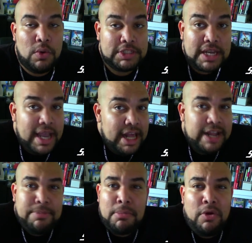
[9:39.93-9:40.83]
which I
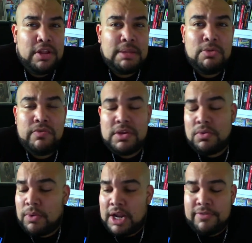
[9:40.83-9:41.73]
get it, promoting the
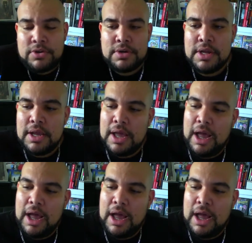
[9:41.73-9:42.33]
movie, whatever,